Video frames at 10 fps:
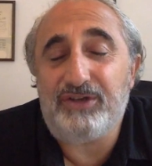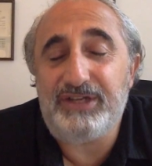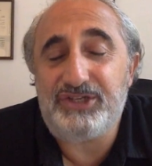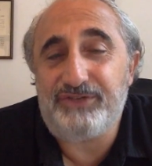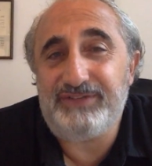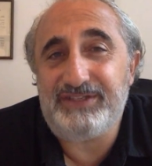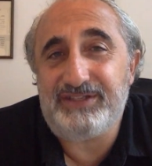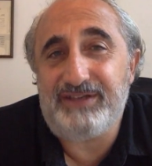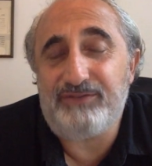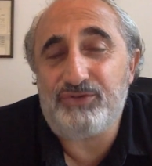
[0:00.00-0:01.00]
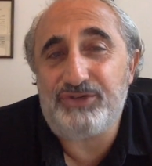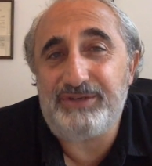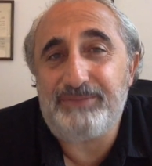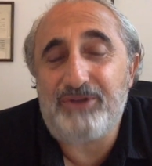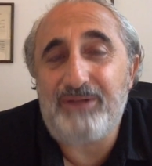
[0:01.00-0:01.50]
each of these
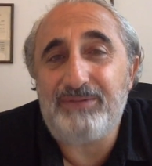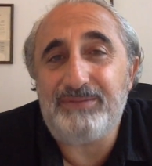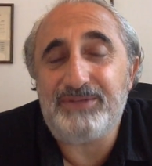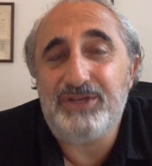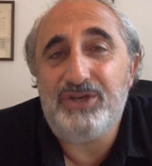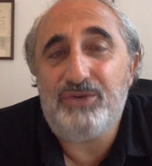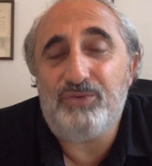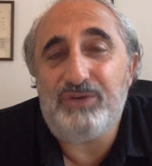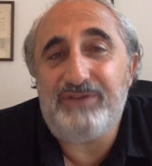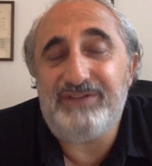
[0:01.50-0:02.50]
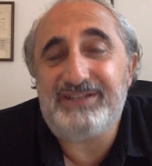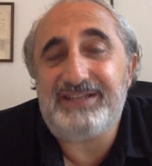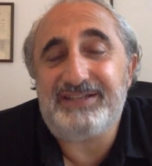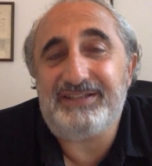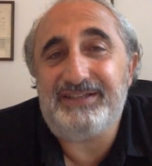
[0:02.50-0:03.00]
evolutionary problems would have
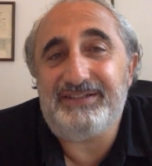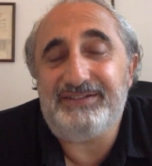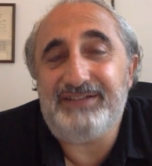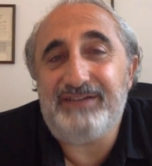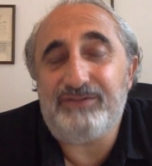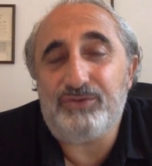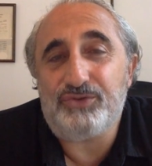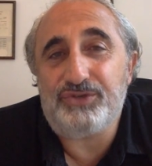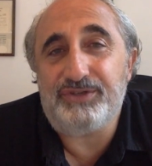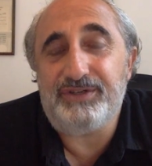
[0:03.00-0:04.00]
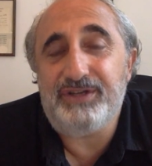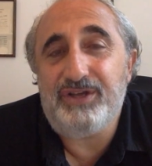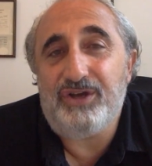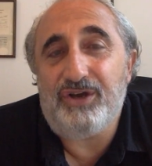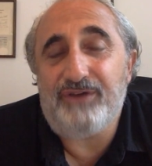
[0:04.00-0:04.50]
necessitated the evolution
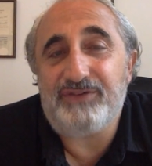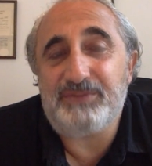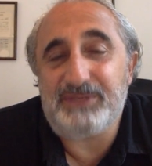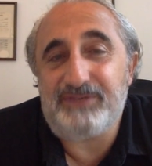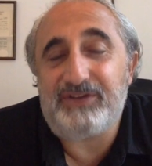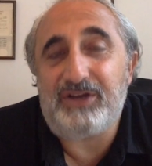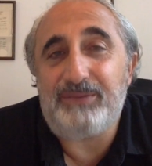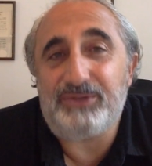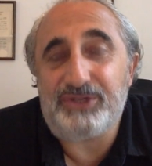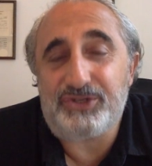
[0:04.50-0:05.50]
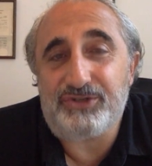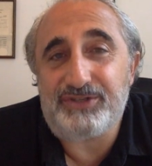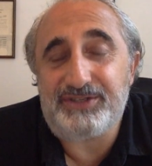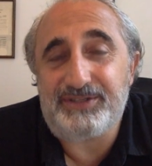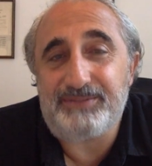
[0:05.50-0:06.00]
of specific computational
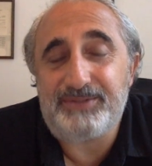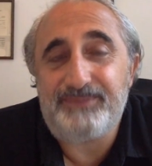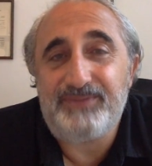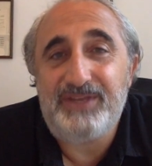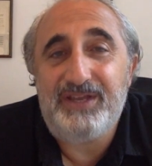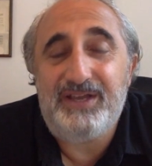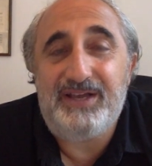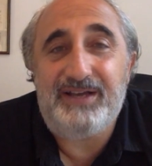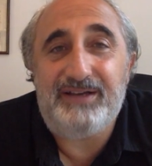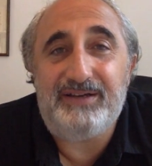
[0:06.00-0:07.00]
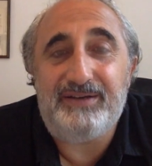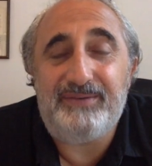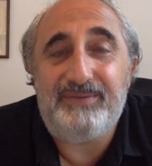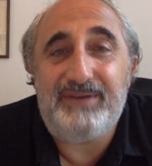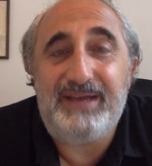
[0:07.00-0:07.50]
systems.
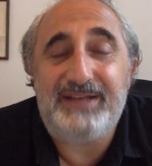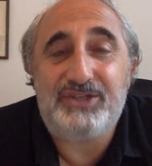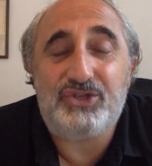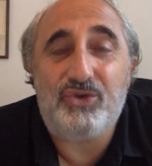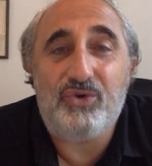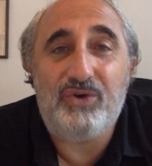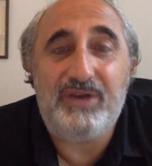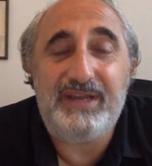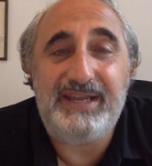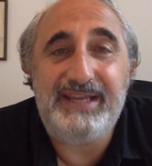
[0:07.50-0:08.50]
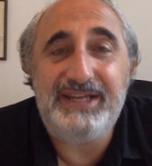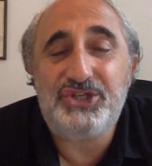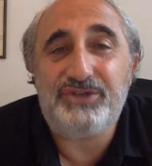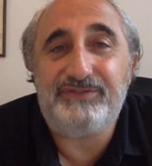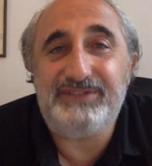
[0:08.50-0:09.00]
And so
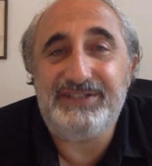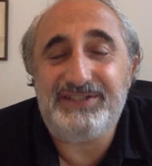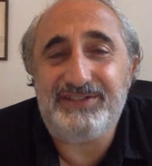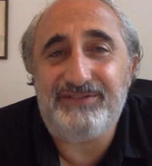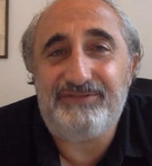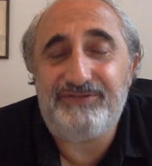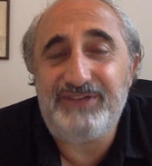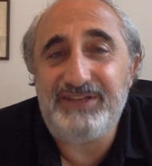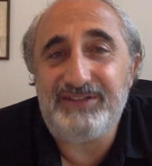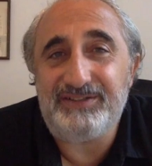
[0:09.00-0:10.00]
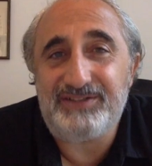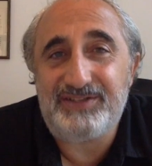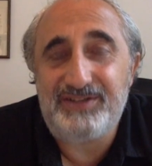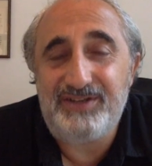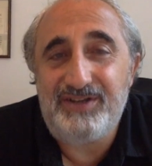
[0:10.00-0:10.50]
each of these fields